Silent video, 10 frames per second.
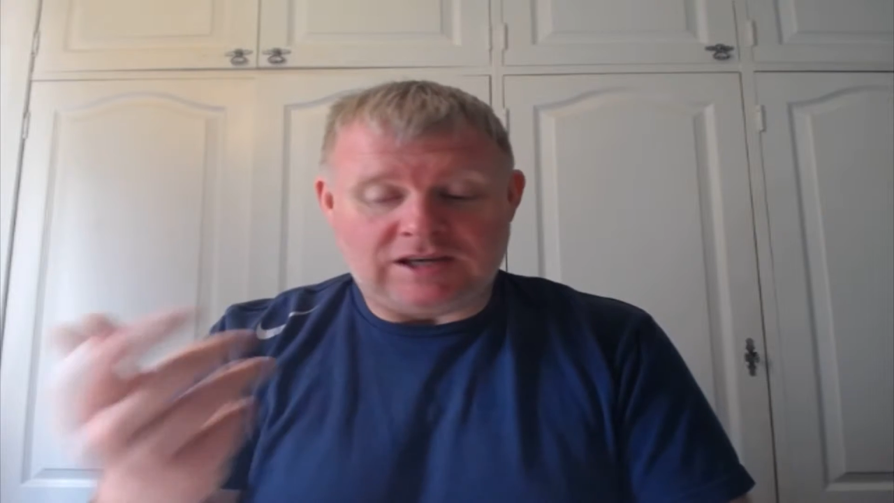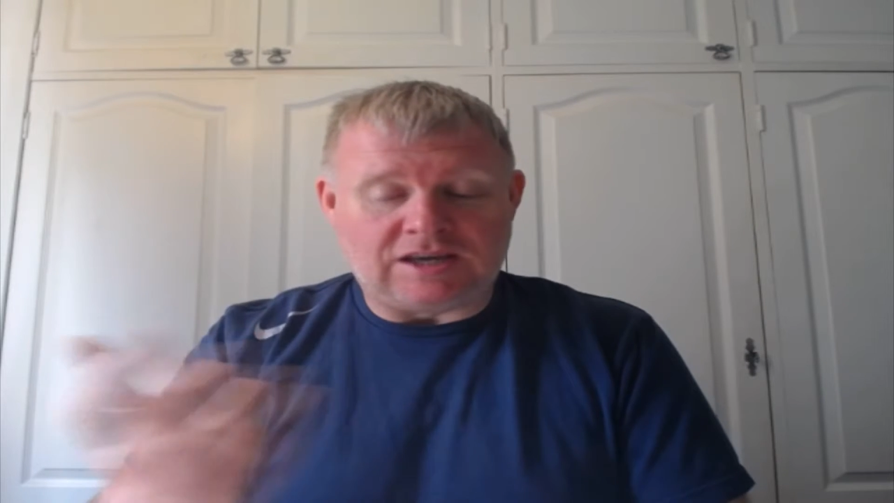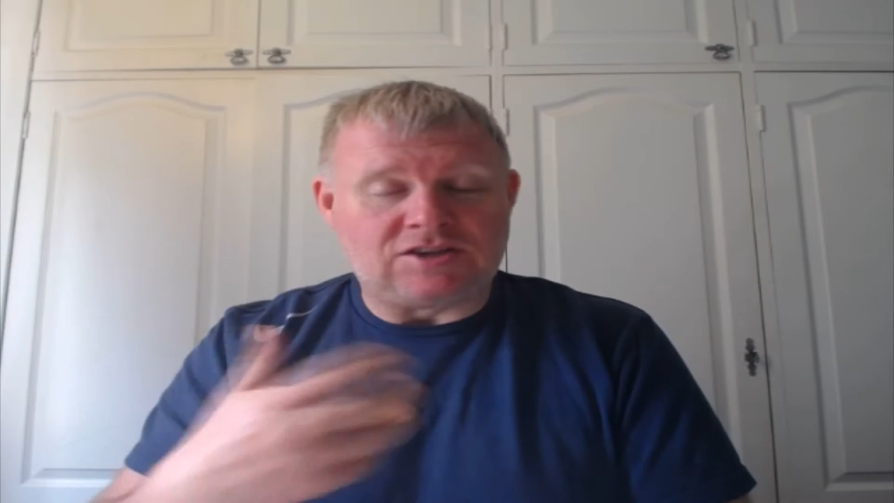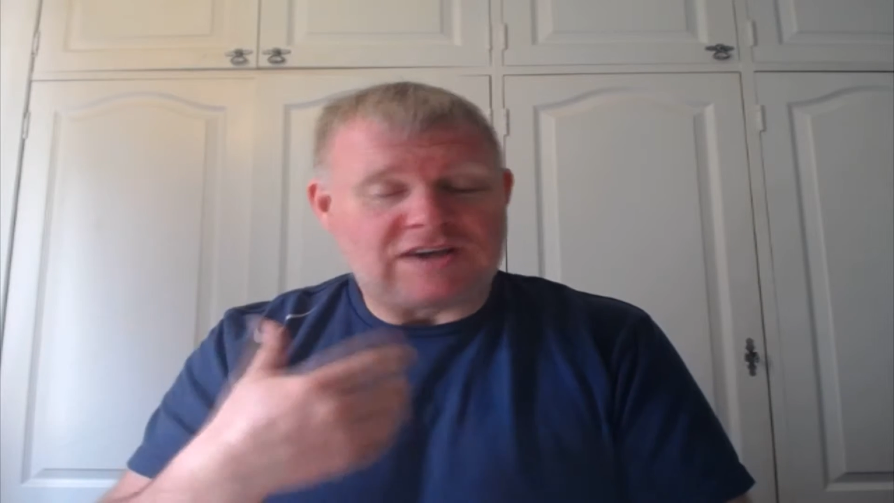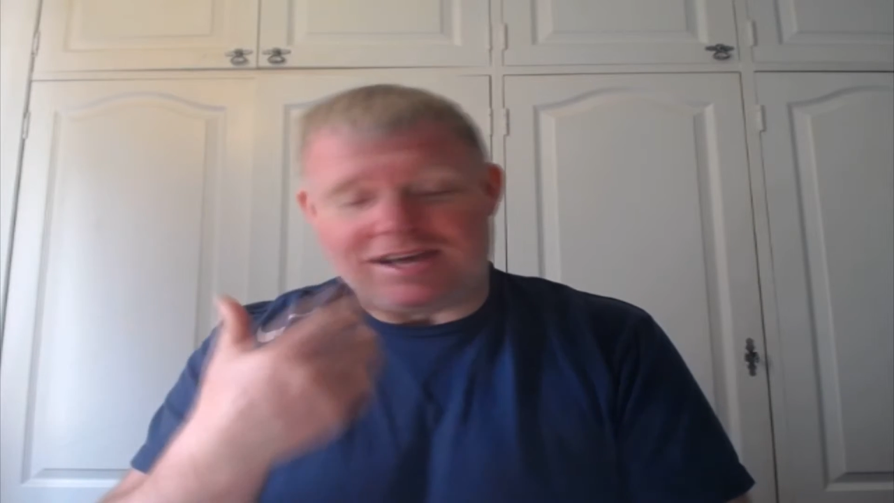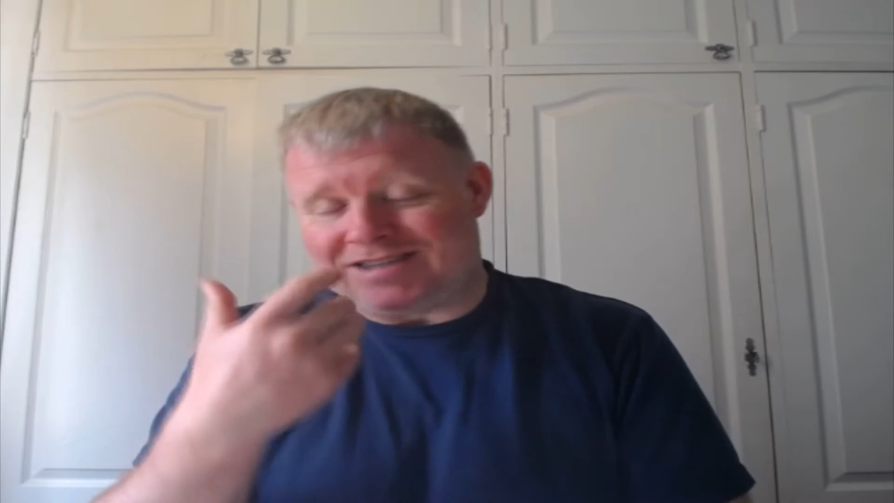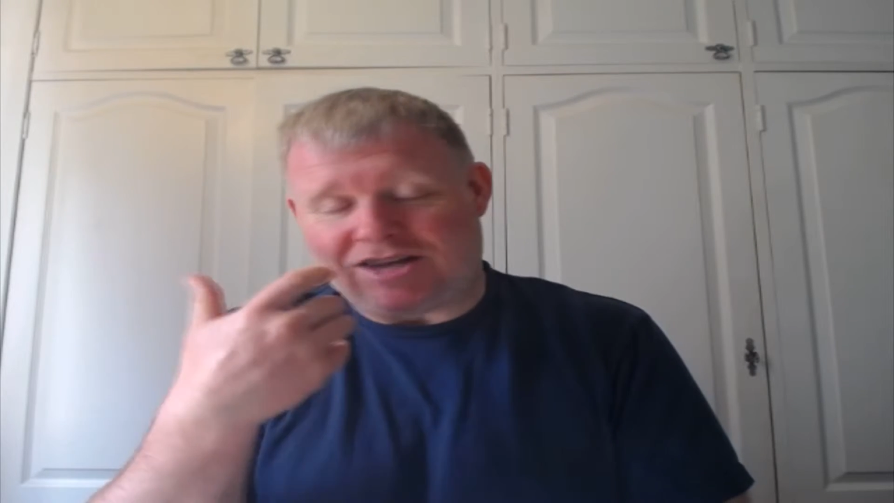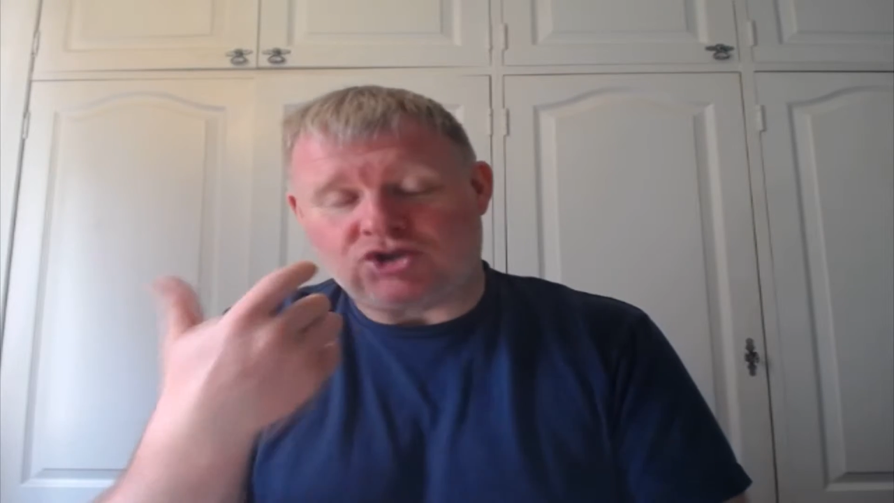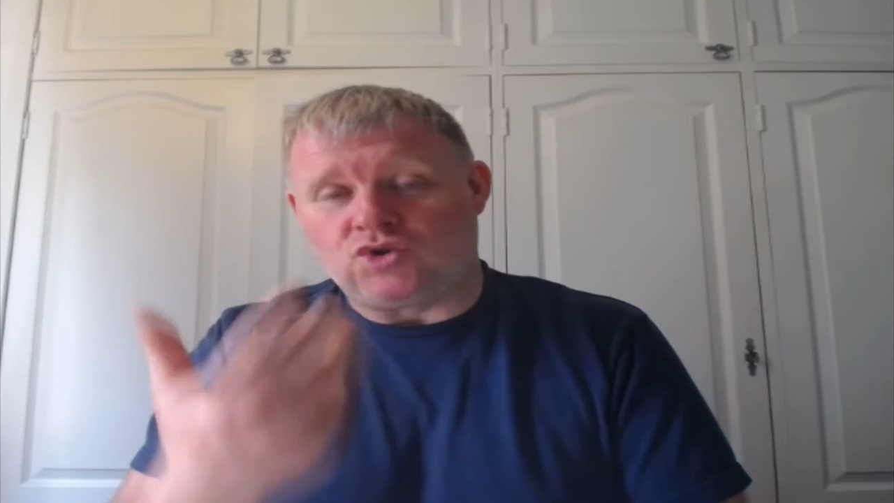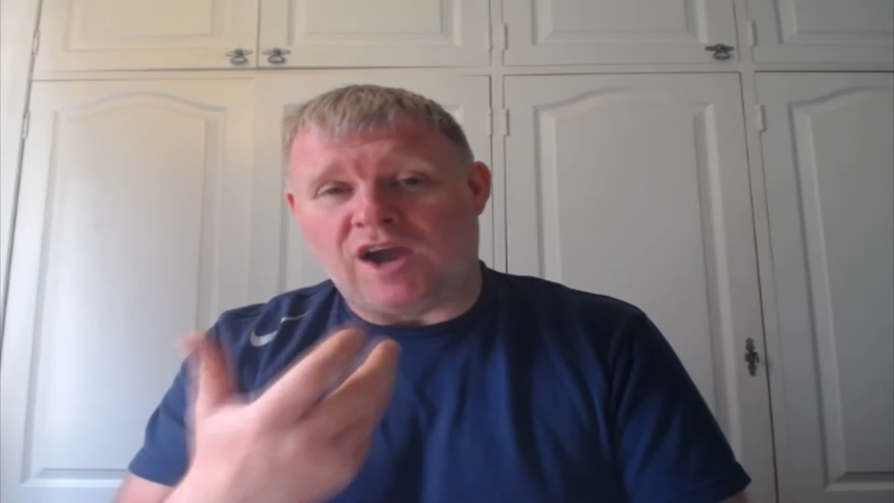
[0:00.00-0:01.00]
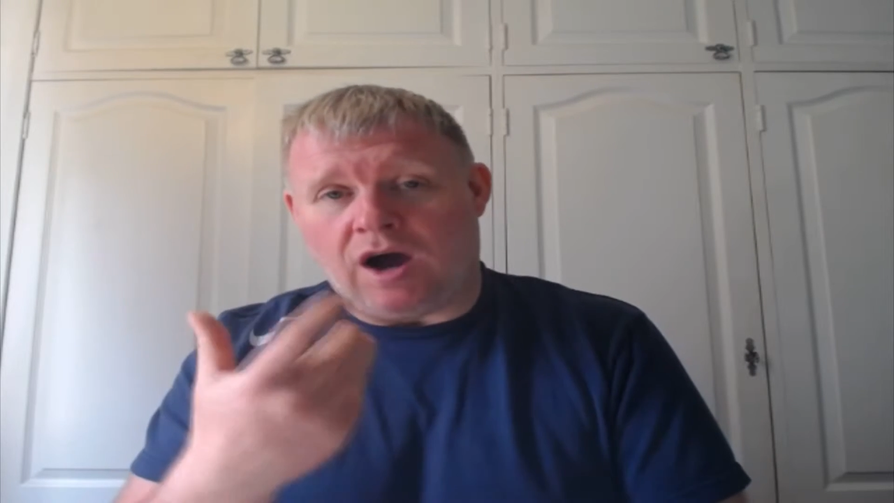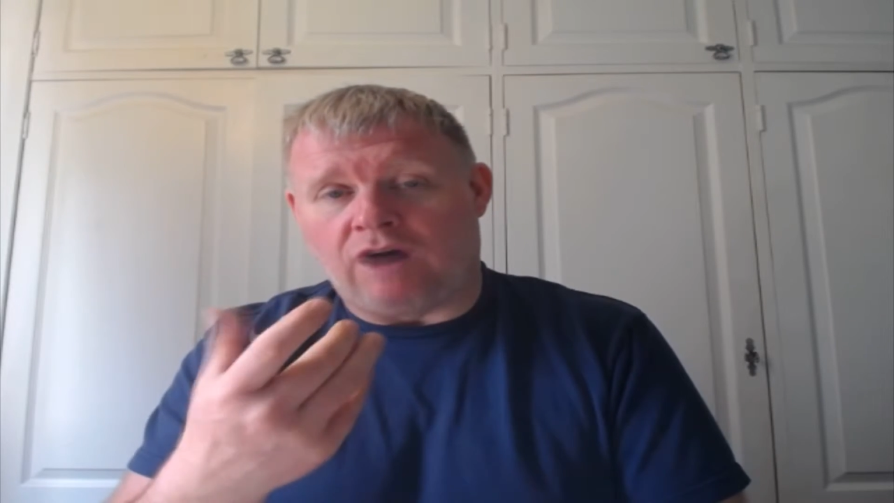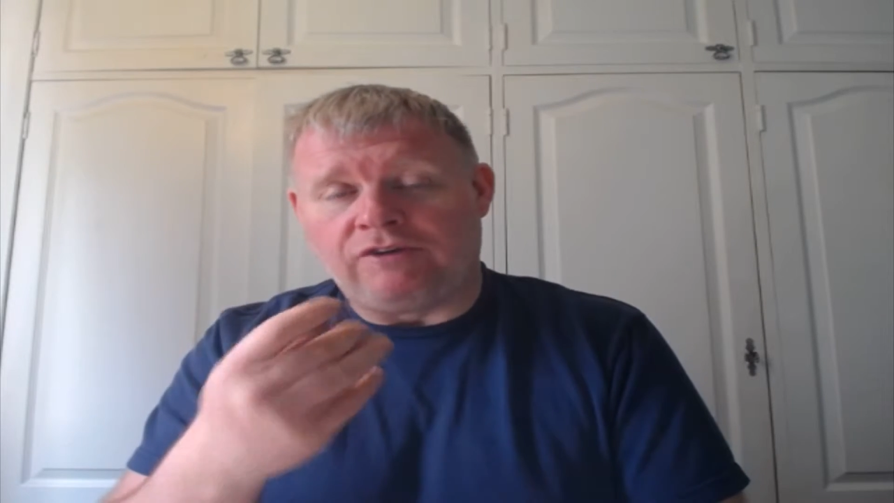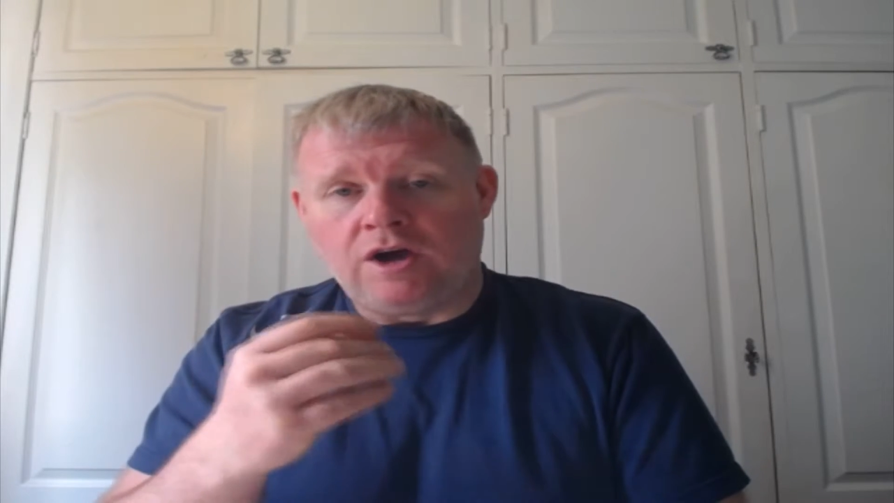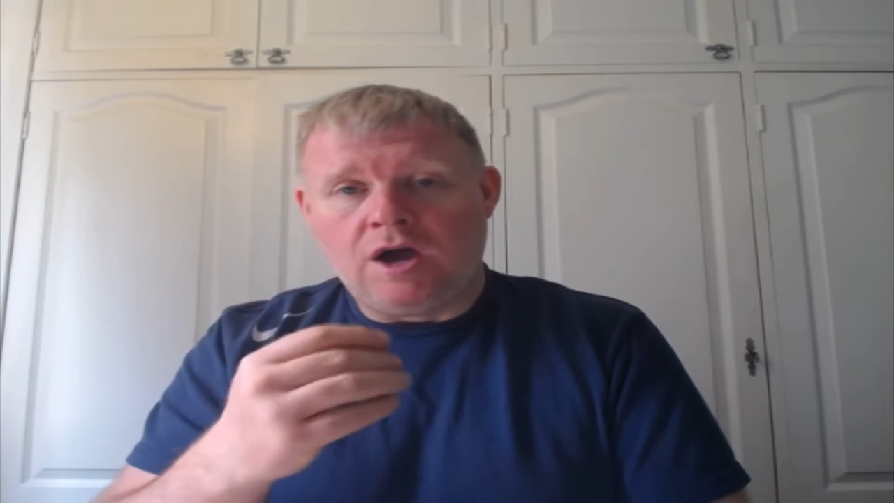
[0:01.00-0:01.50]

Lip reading: can taste that straight off.